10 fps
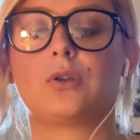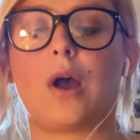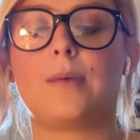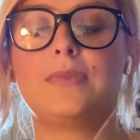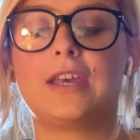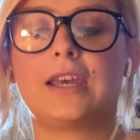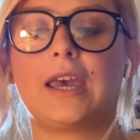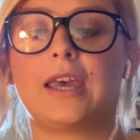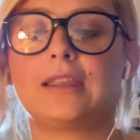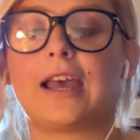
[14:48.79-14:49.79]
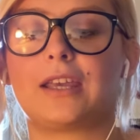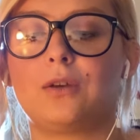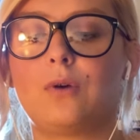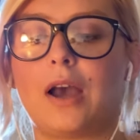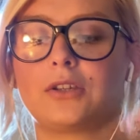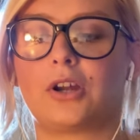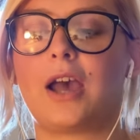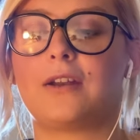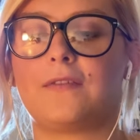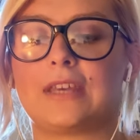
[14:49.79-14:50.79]
So I'm thinking that you guys are
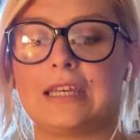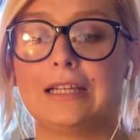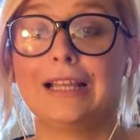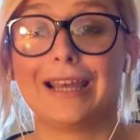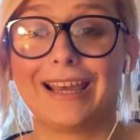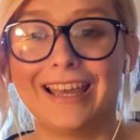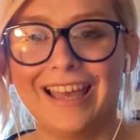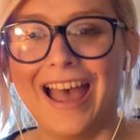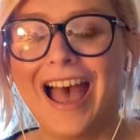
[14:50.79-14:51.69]
kind of healing.